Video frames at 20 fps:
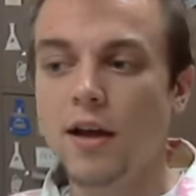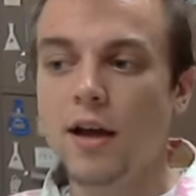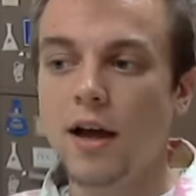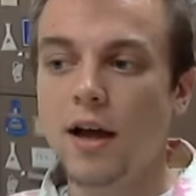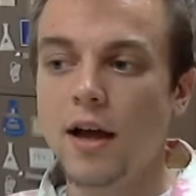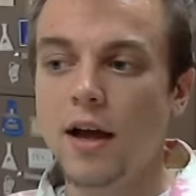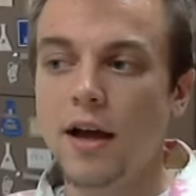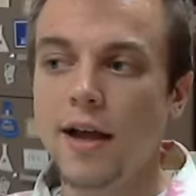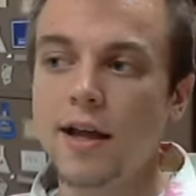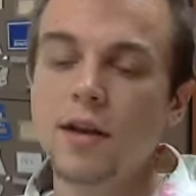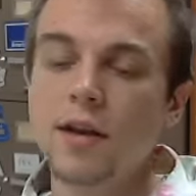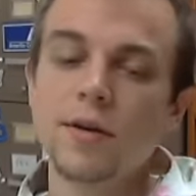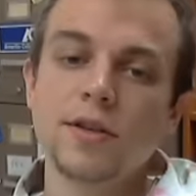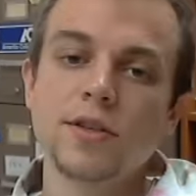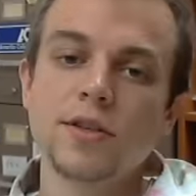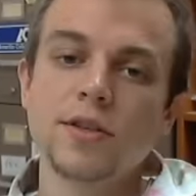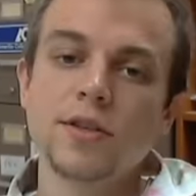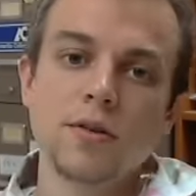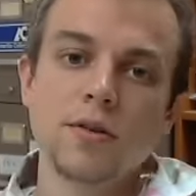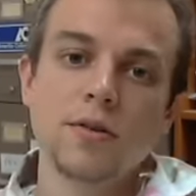Anyway,
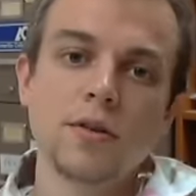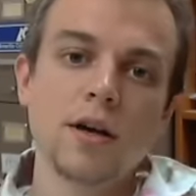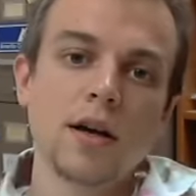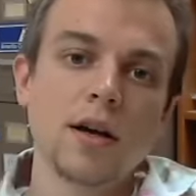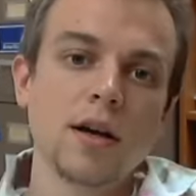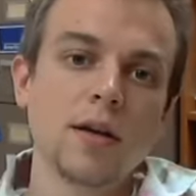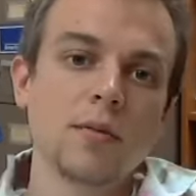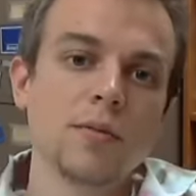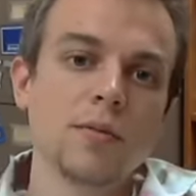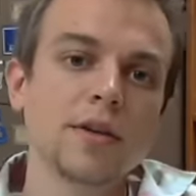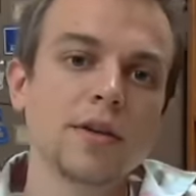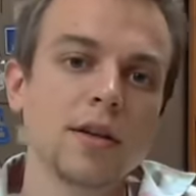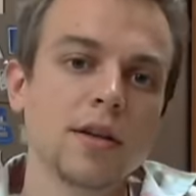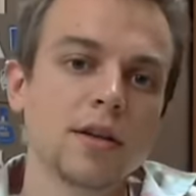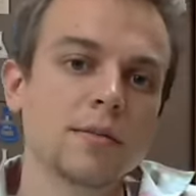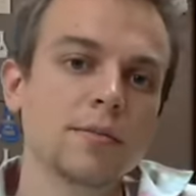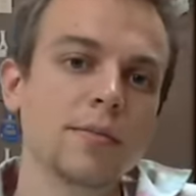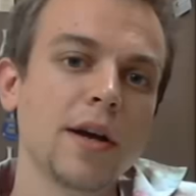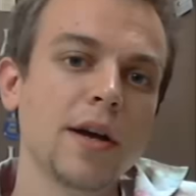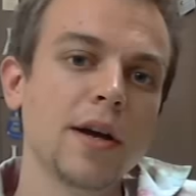so we
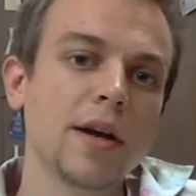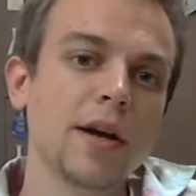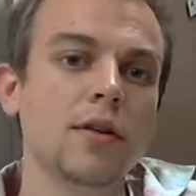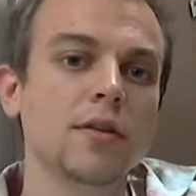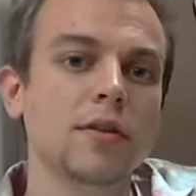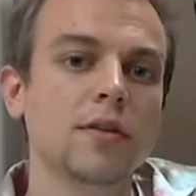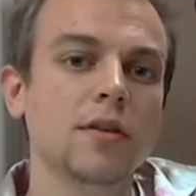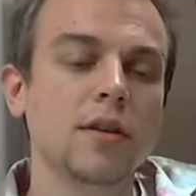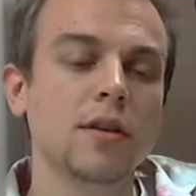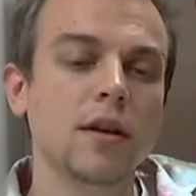talked about